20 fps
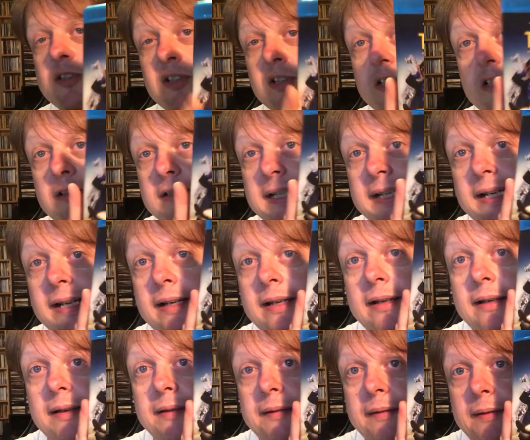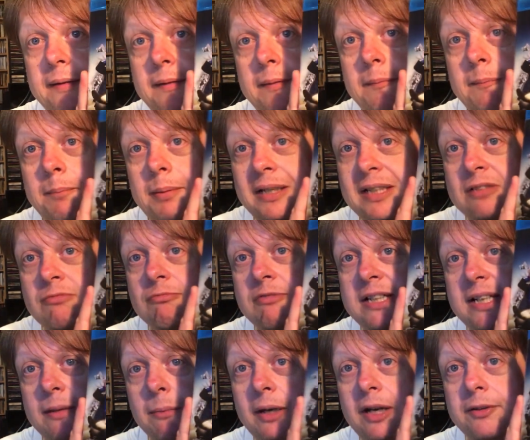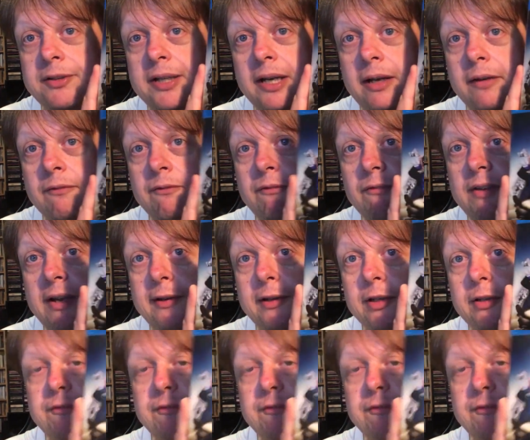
story. But it's really well done. Very